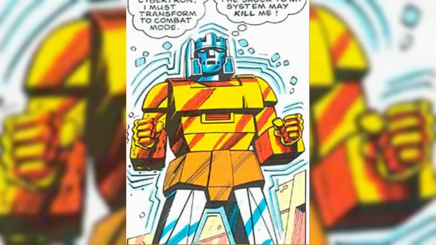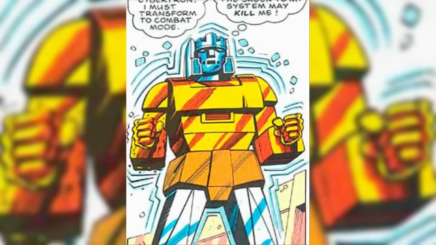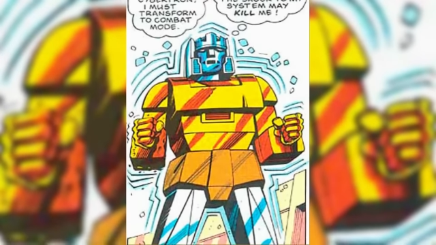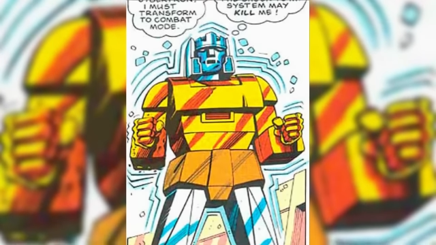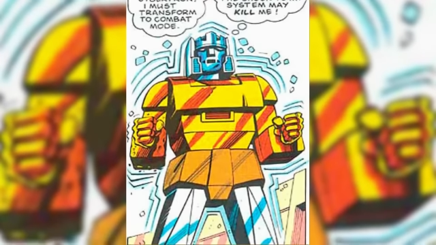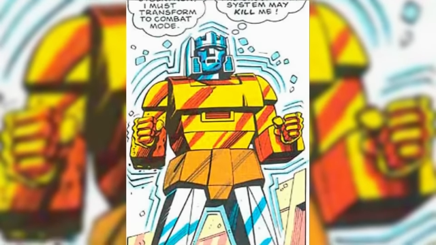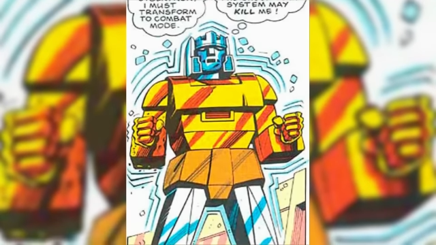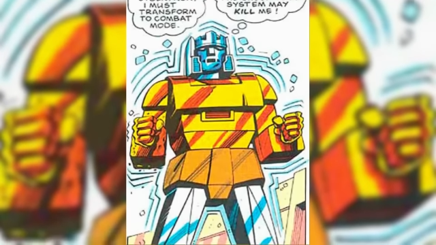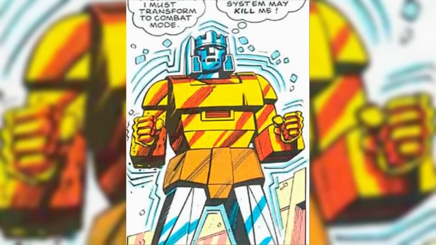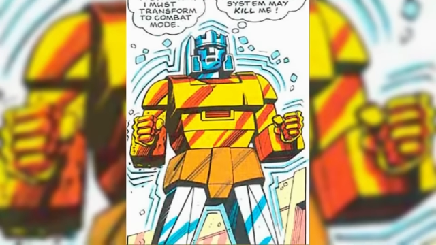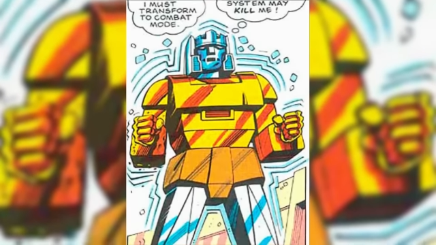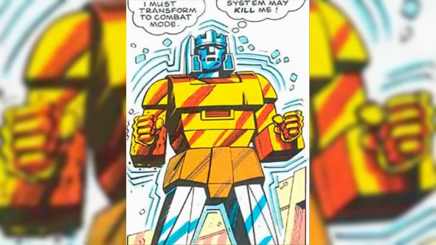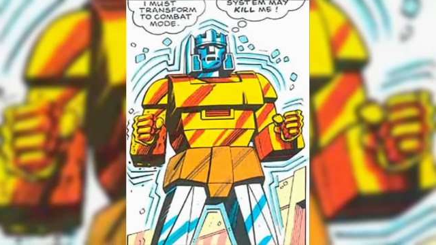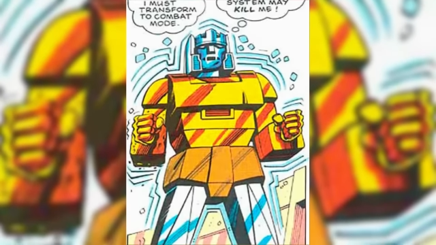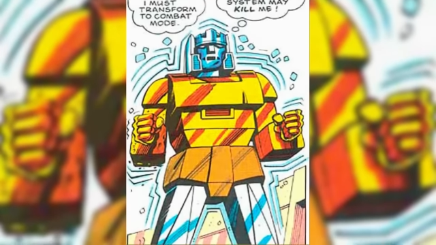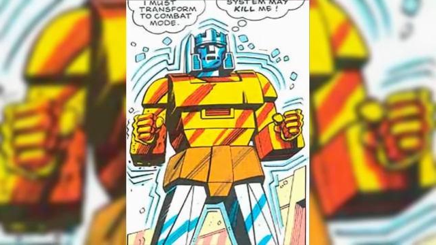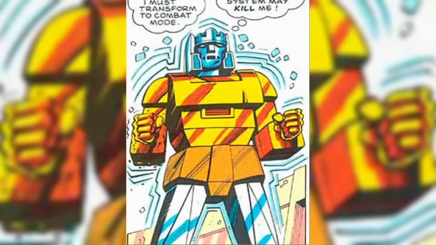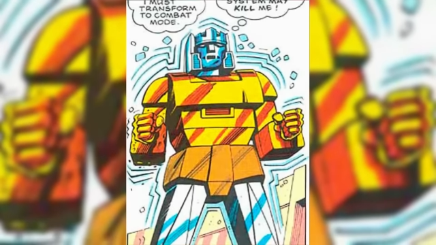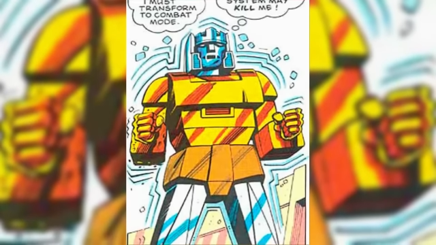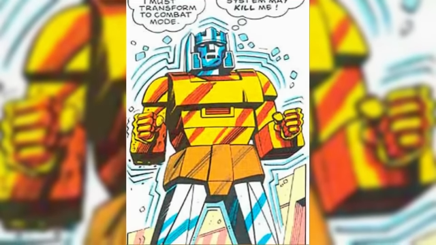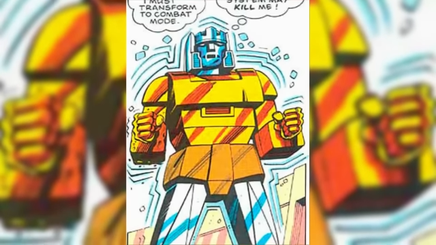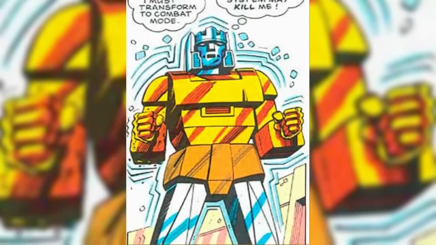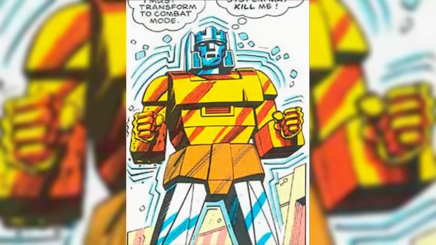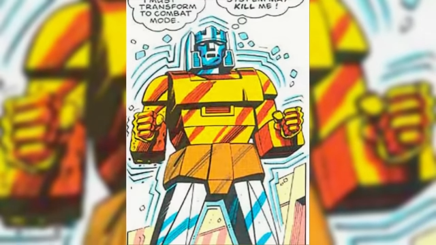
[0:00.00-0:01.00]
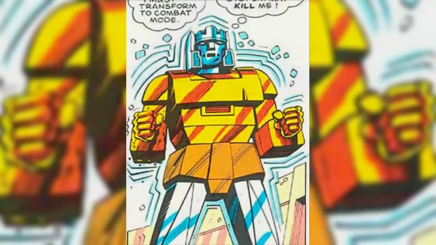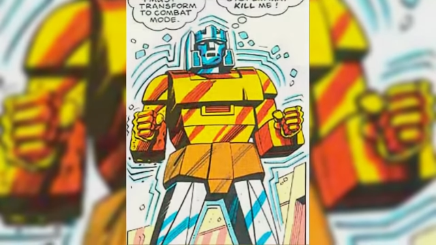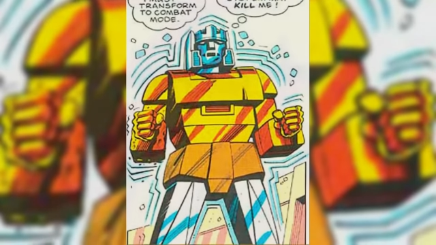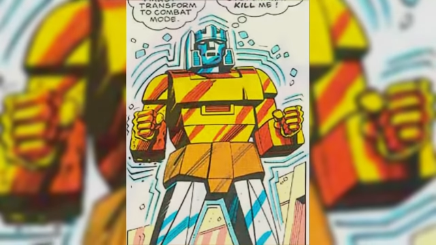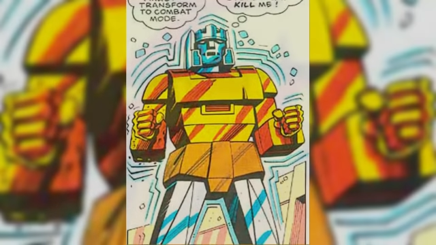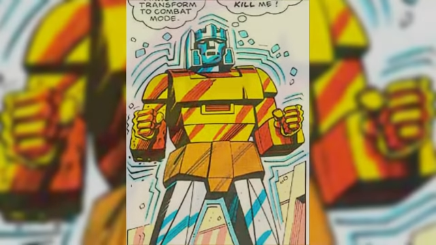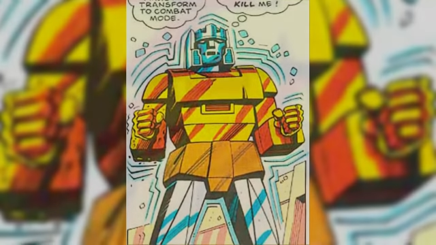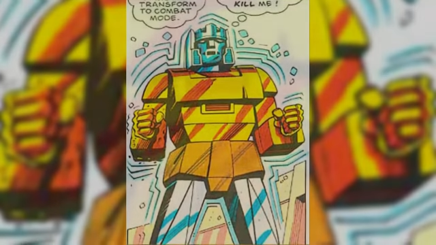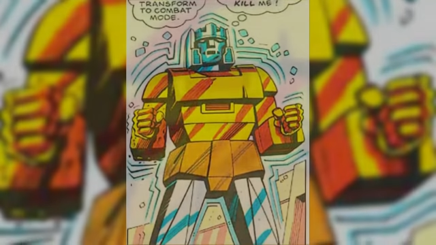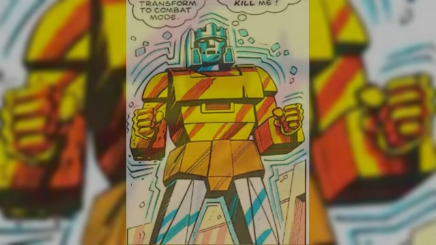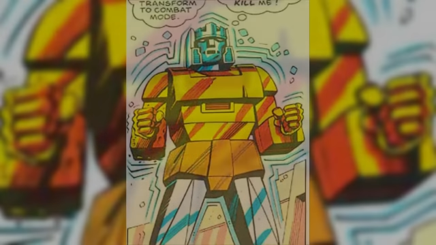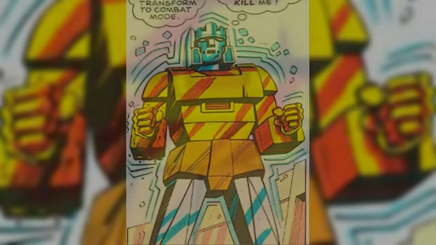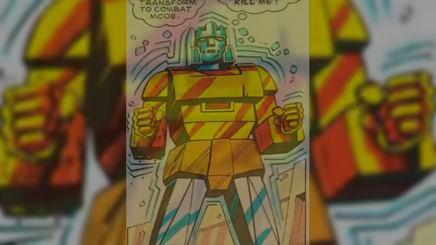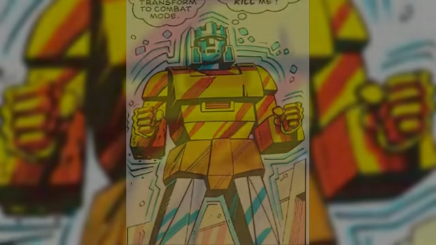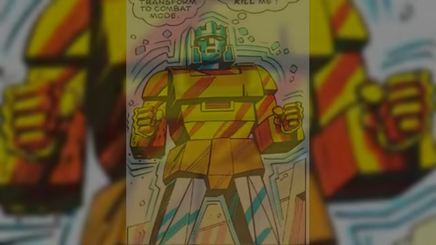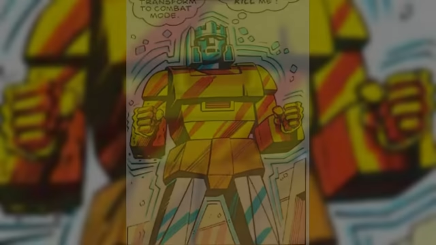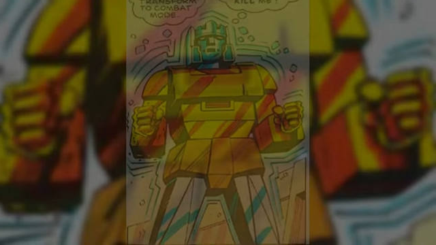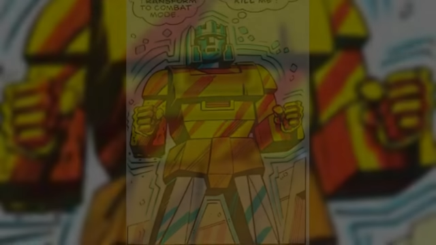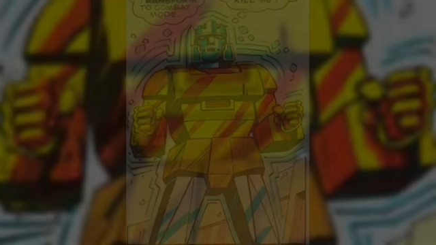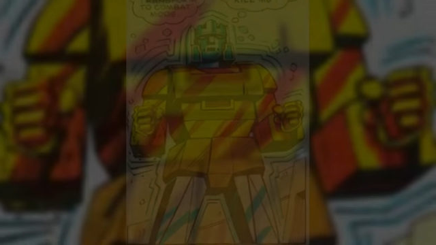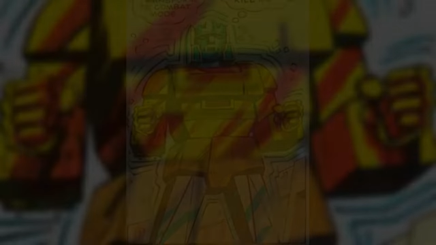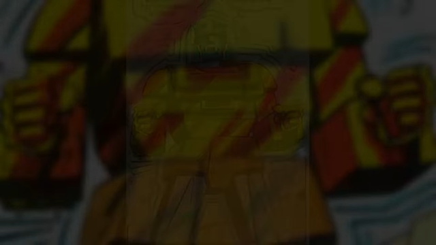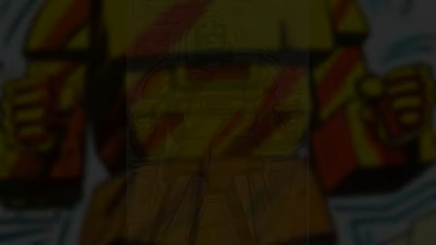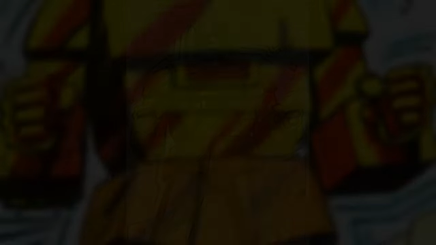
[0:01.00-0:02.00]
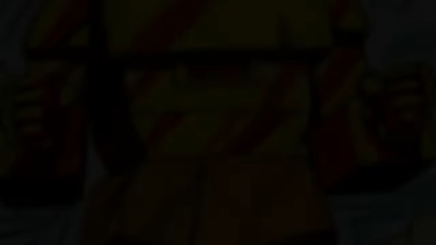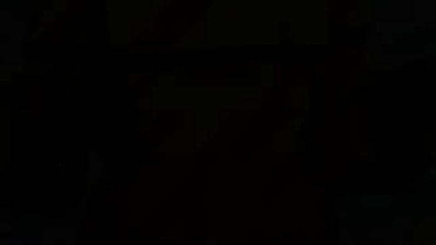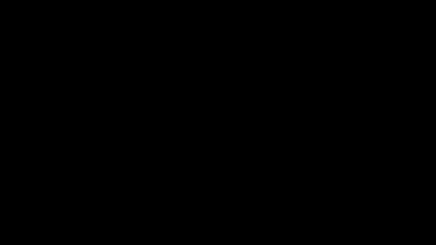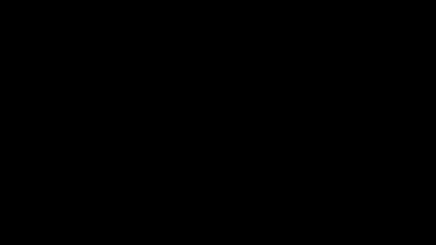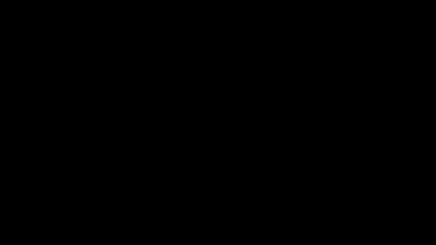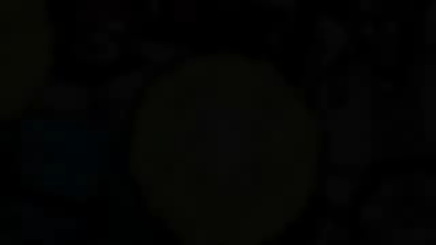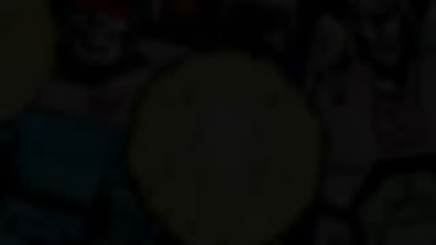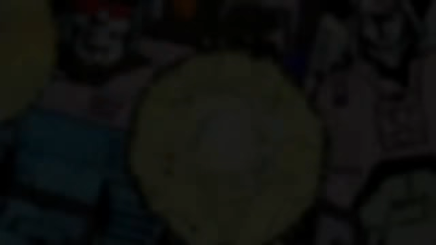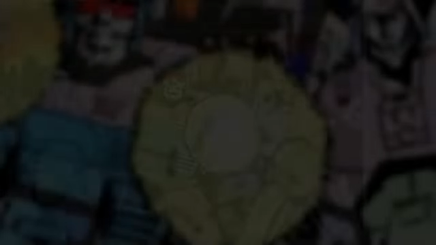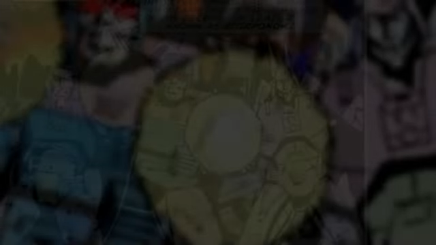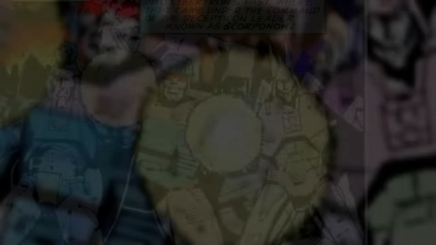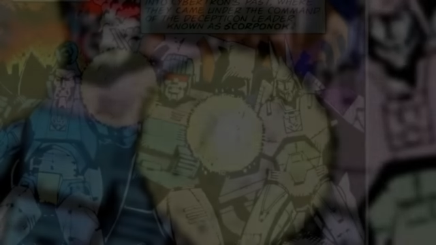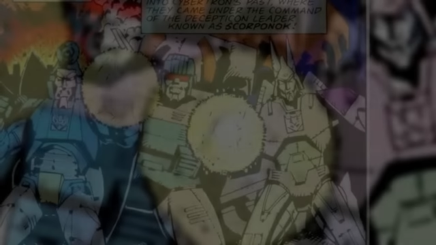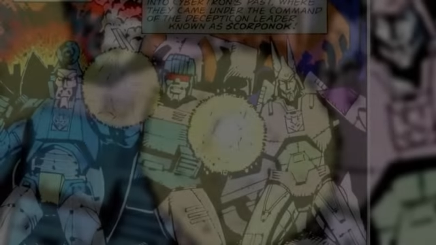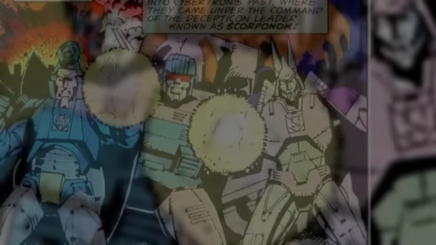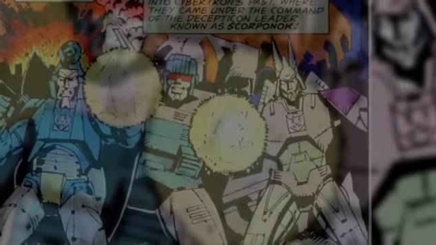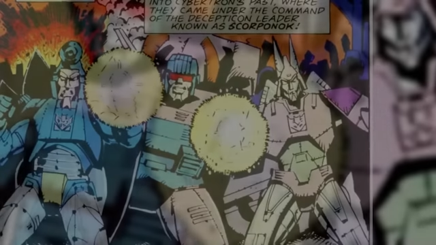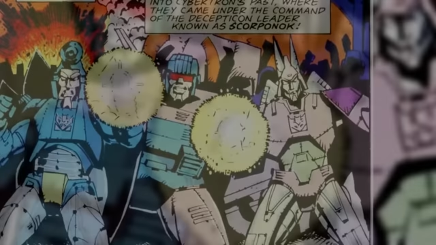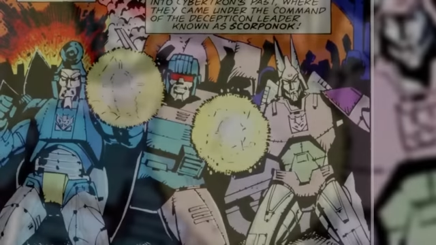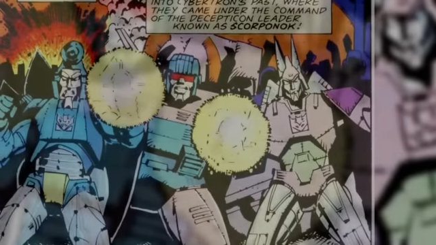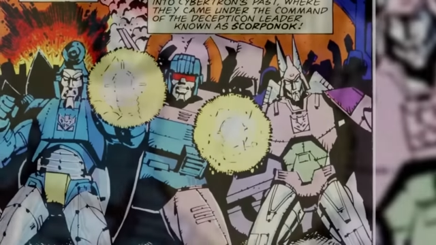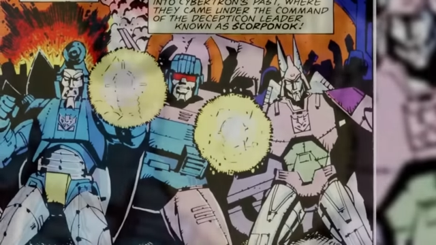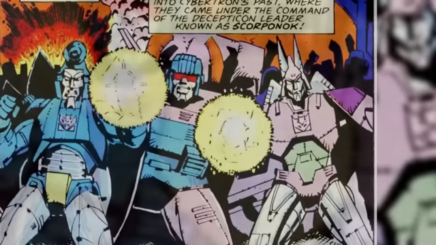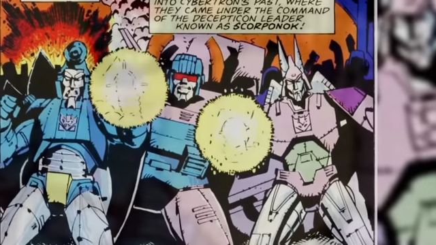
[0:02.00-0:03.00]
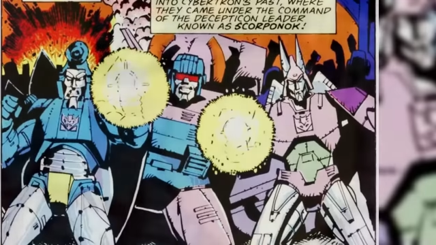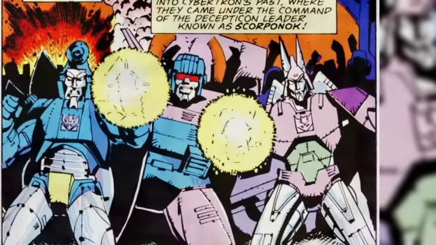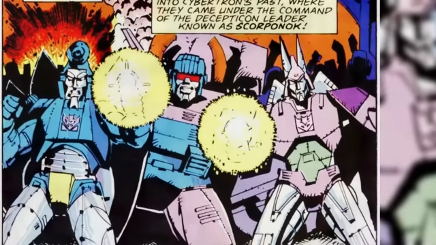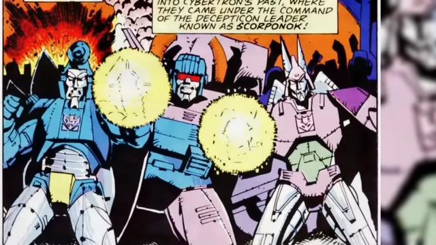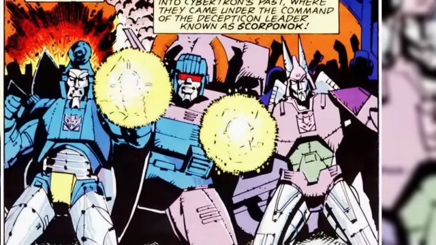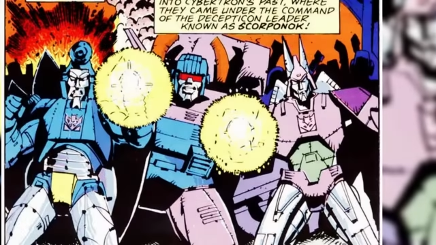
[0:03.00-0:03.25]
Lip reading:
No face is visible, so there are no lips to read.